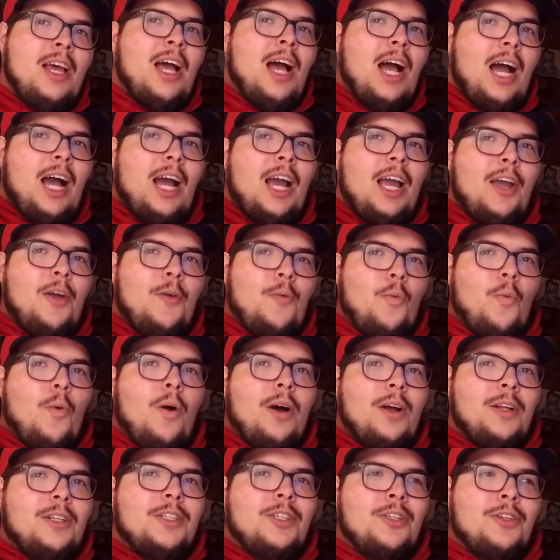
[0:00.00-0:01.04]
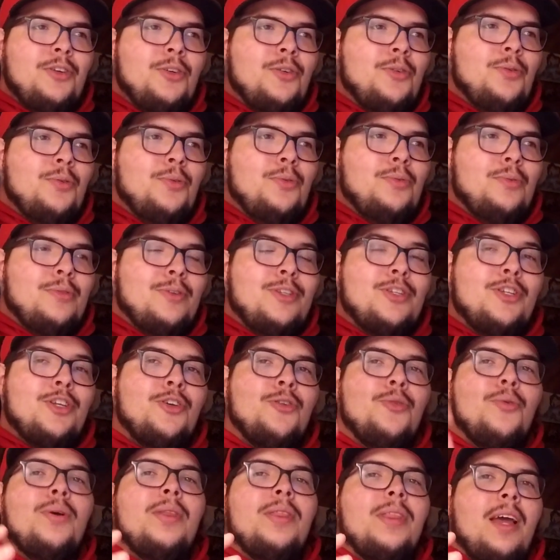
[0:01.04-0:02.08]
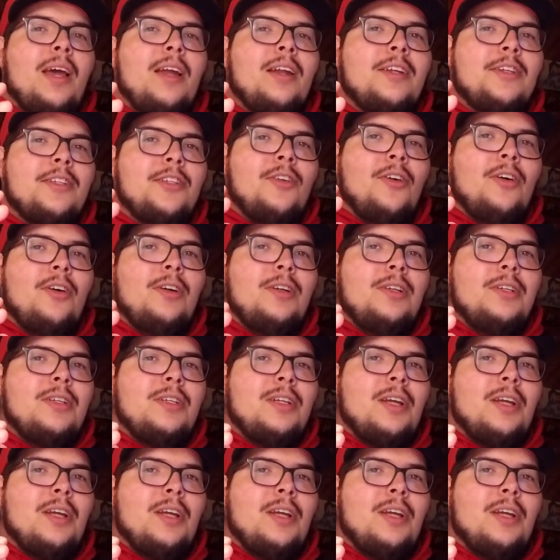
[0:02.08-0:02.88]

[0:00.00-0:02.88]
I want to do with that exhaust.